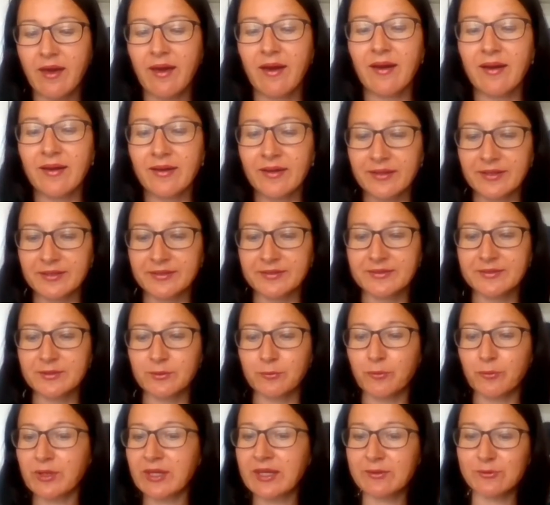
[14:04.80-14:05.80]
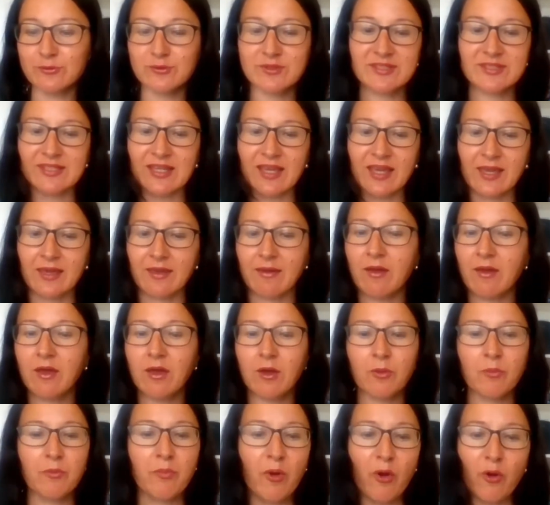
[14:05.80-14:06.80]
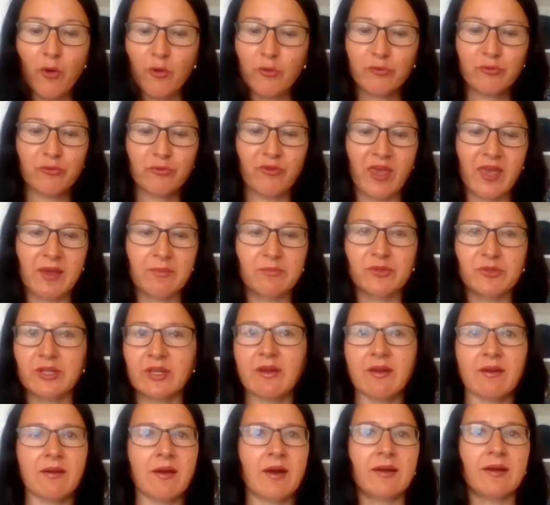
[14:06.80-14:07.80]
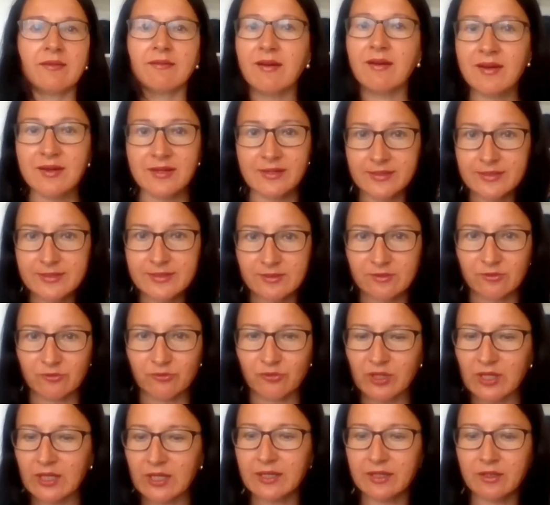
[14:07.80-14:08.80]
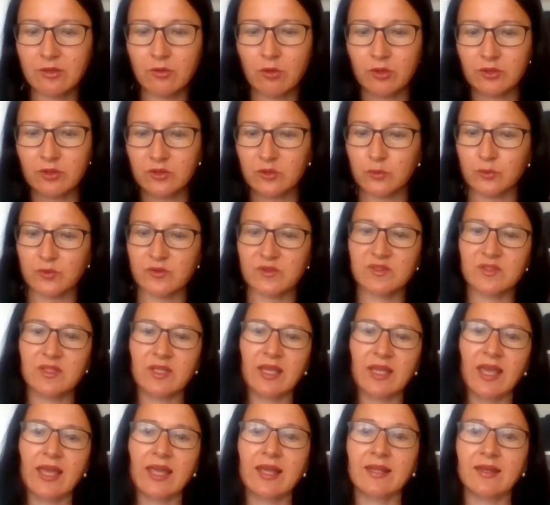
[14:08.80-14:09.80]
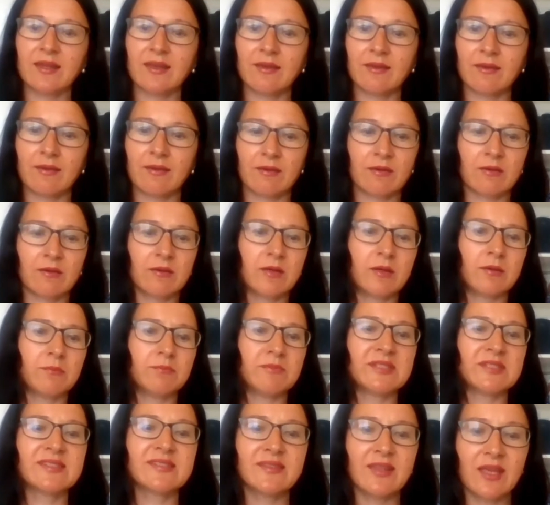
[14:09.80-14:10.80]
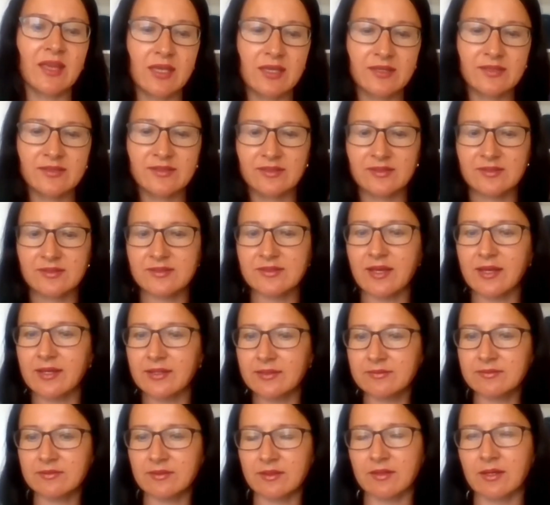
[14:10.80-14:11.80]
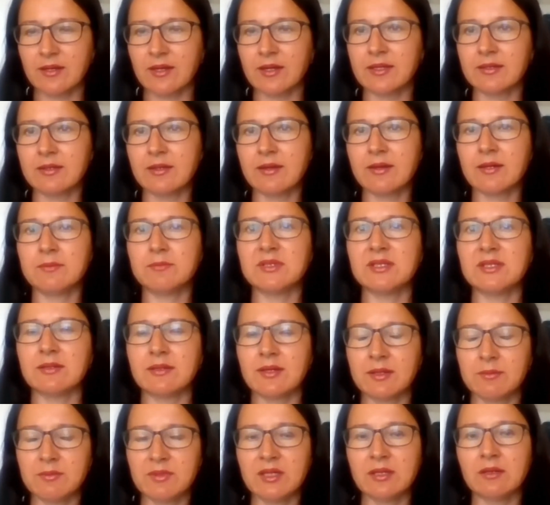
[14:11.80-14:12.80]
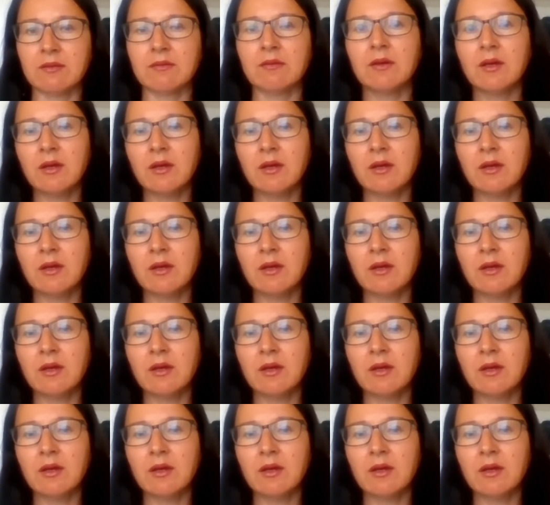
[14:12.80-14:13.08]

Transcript: And we could say both fabric are nice, really not to see any mistakes inside, I mean